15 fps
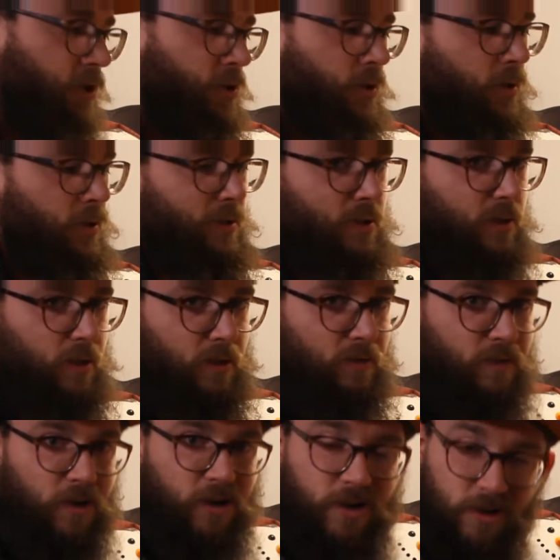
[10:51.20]
sure it's not the
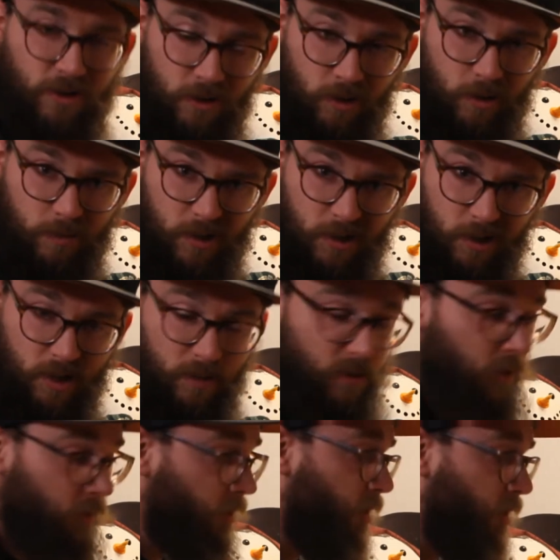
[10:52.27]
finger you know I'm talking about.